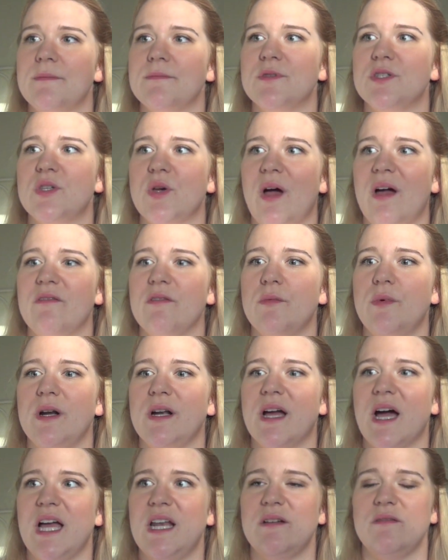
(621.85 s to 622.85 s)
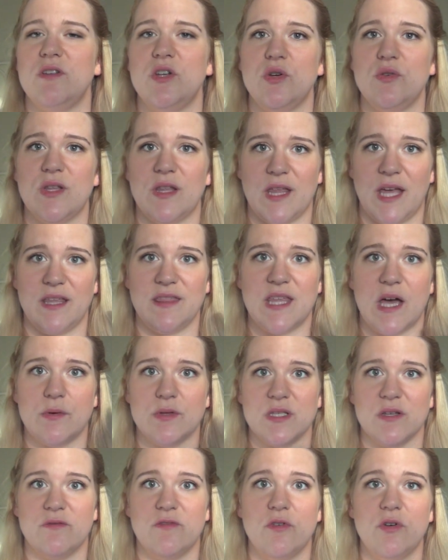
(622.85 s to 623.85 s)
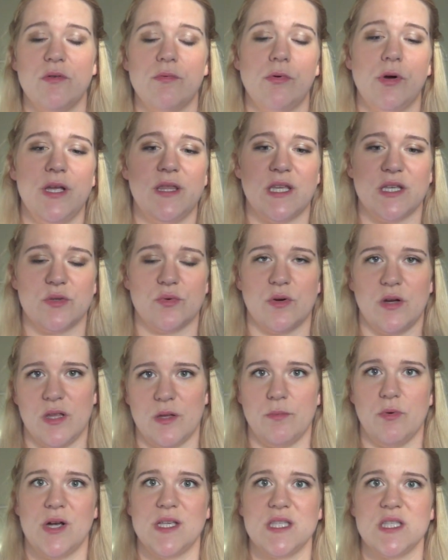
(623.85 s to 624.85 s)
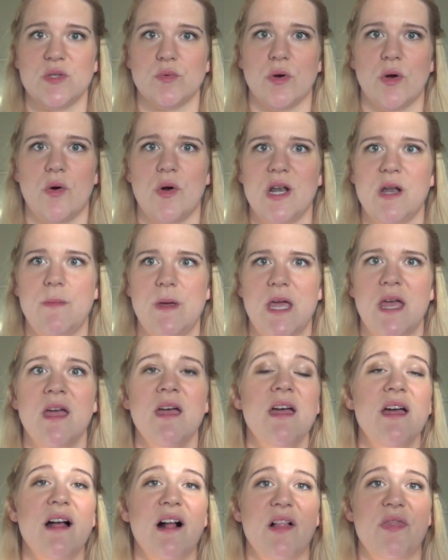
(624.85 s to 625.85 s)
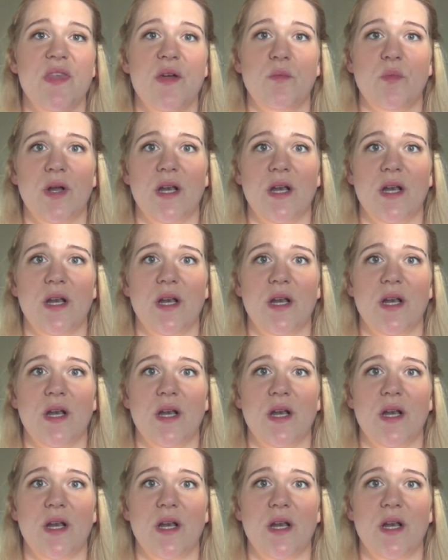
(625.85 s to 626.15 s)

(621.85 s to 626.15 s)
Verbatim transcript: So everyone kind of knew that like that was a focal point, that's where all the presents were going to be. And then